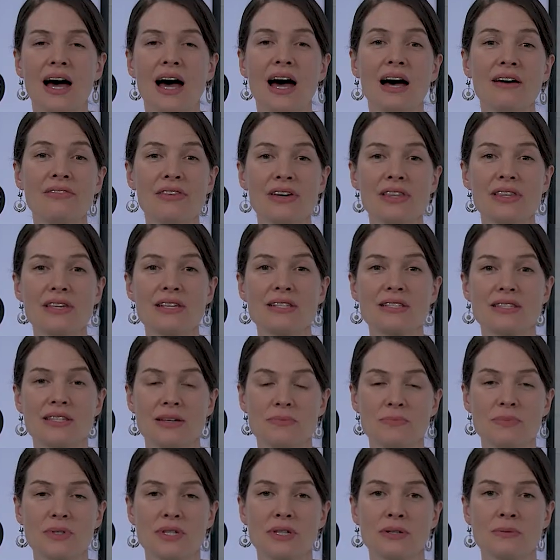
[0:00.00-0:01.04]
having these
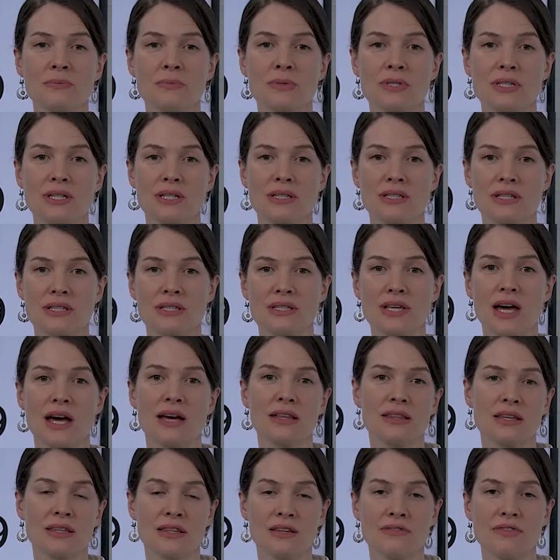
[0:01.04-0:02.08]
symptoms is a
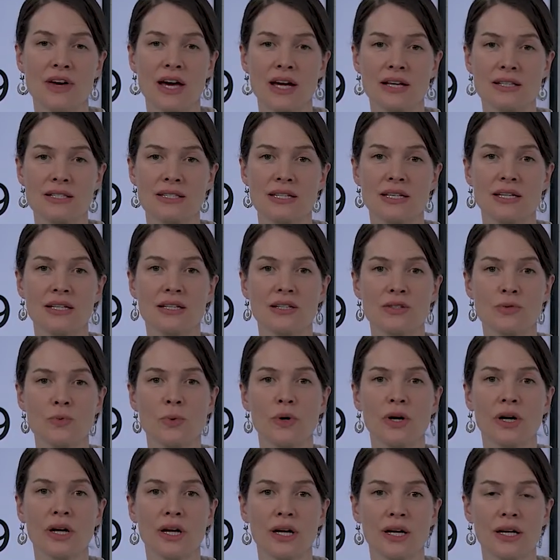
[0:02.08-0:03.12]
sign that the vaccine is
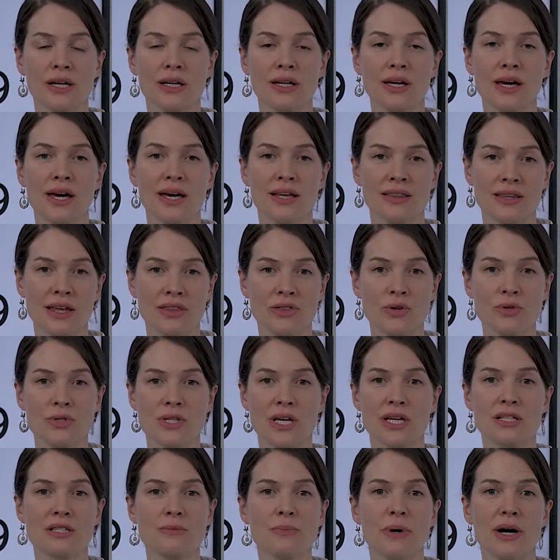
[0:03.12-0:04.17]
working and that those
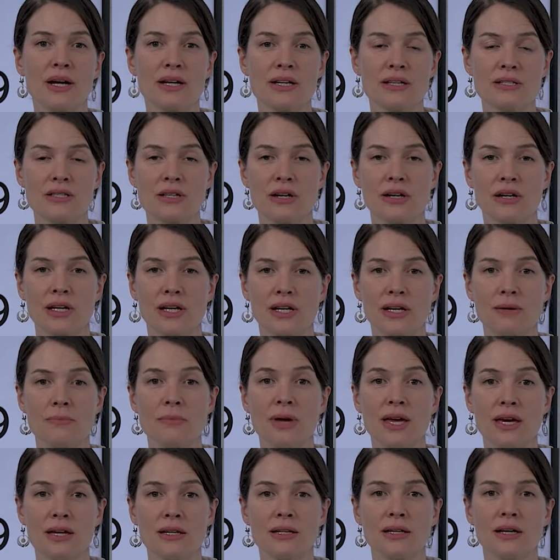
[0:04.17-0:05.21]
antibodies are getting
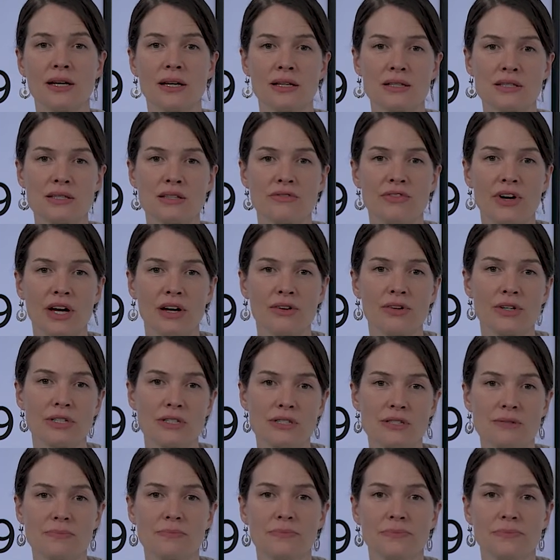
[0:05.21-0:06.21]
made against the virus.